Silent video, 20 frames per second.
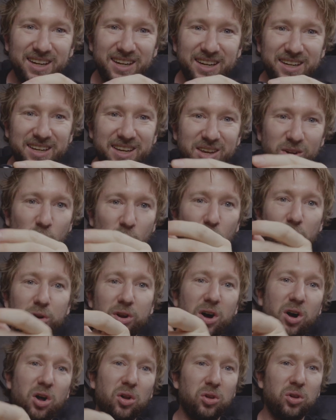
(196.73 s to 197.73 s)
can
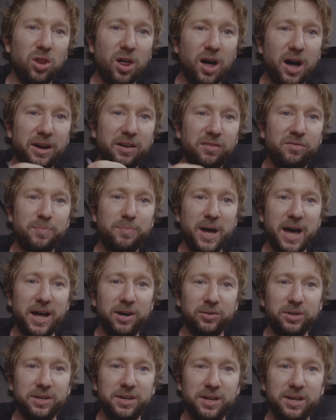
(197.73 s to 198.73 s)
hold a lot of
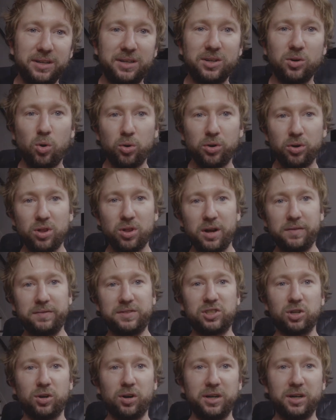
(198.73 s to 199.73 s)
battery, and it can hold a lot of
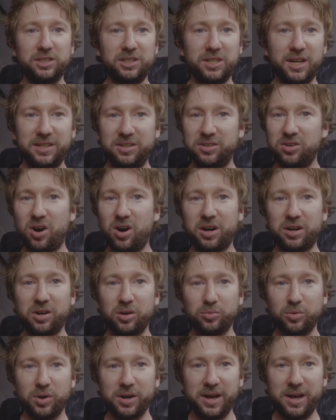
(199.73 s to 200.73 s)
charge, and you're not going
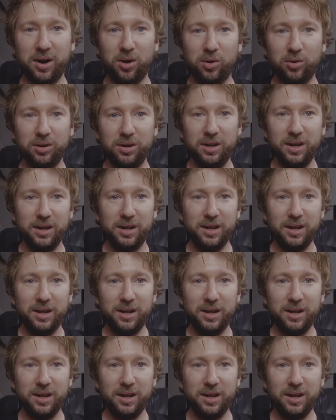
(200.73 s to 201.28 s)
to run out.